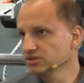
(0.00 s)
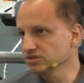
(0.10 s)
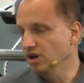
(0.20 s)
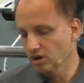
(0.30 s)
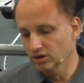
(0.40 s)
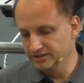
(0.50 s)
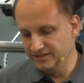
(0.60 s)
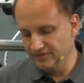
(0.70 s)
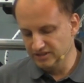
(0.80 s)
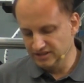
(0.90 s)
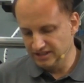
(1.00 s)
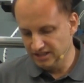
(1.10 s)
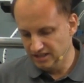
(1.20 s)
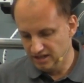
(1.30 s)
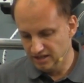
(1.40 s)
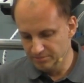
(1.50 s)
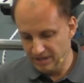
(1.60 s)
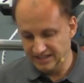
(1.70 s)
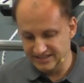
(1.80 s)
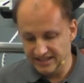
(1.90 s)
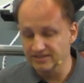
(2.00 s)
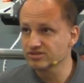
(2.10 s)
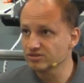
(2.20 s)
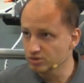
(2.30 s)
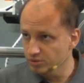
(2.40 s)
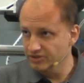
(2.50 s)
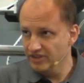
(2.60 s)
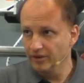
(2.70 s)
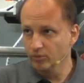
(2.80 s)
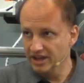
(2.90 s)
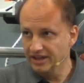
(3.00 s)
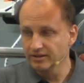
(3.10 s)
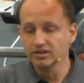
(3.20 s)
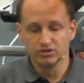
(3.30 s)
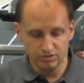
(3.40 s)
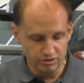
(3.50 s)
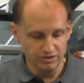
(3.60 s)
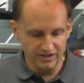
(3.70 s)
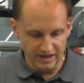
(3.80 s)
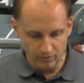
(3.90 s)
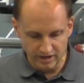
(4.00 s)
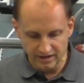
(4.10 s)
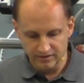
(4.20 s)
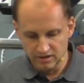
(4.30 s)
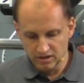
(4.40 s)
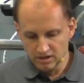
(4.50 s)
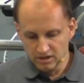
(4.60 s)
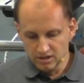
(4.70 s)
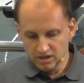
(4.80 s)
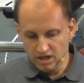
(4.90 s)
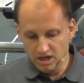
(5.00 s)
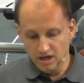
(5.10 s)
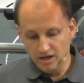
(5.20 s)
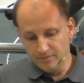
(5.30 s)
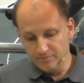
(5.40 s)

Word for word: So it definitely uh, makes sense to do it to that do it way. Okay. To do it that way. Uh,